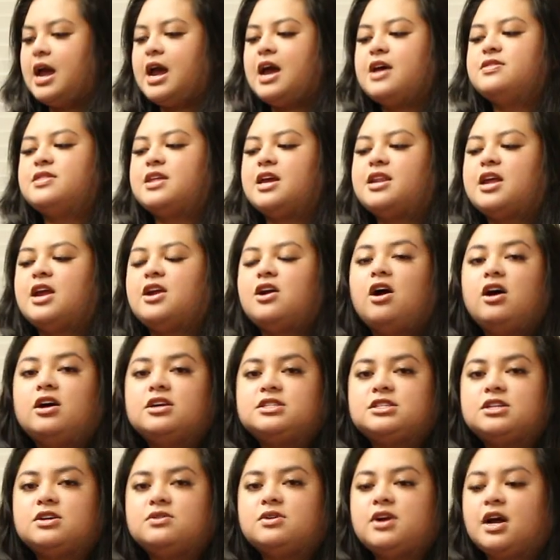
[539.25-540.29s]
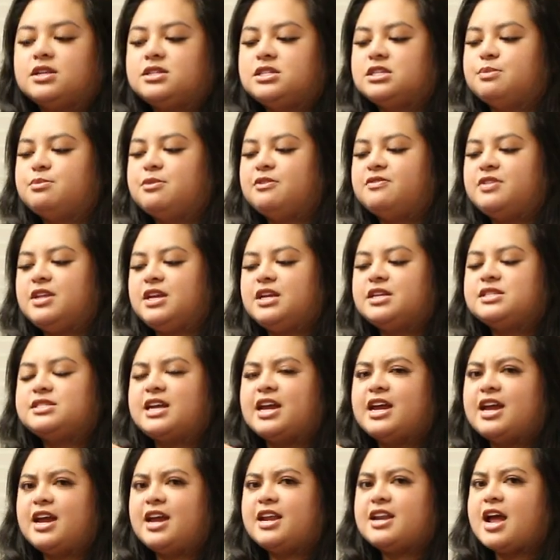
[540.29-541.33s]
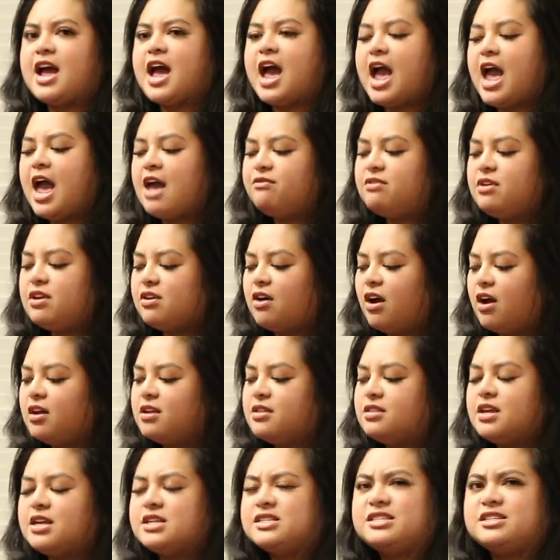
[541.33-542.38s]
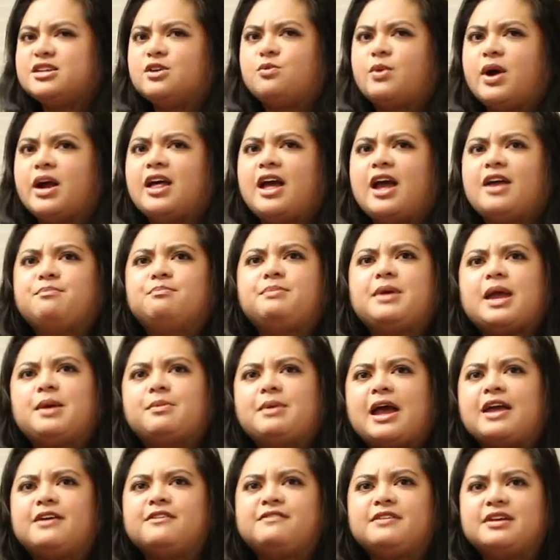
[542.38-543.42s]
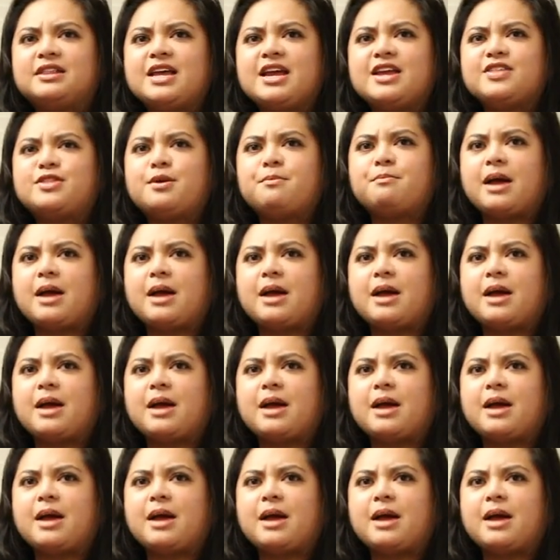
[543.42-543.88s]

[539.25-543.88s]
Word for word: And then I also got some of these, and I haven't gotten these in a while. I, babe, I feel like the